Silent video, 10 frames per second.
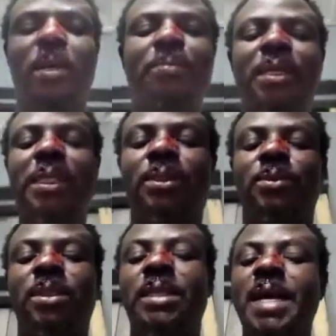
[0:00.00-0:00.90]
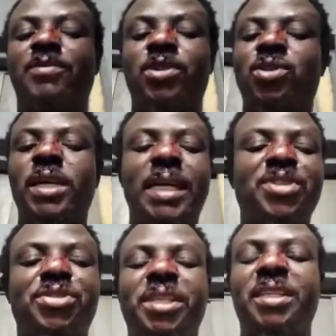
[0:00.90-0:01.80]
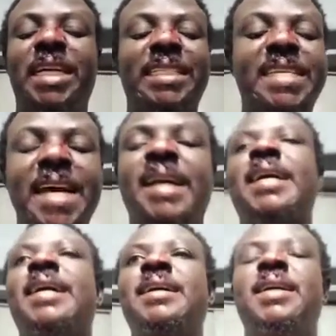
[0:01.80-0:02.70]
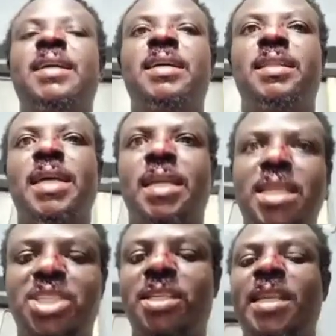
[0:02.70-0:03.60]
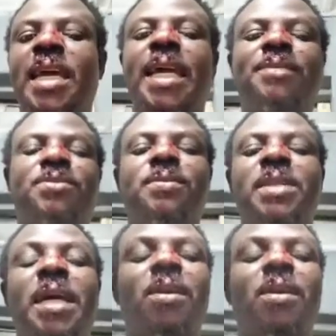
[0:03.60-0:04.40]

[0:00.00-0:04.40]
my body, the knife was not entering, their dagger, their kitchen knives, their